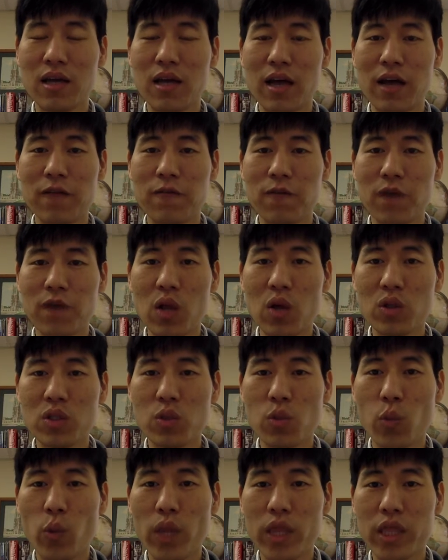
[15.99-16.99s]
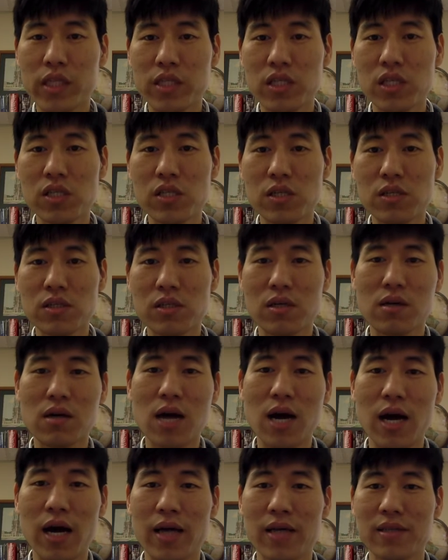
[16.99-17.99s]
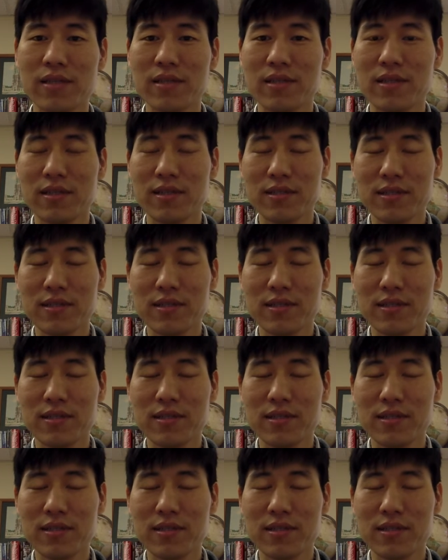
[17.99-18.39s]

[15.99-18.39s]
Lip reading: and fellowship with Jesus Christ.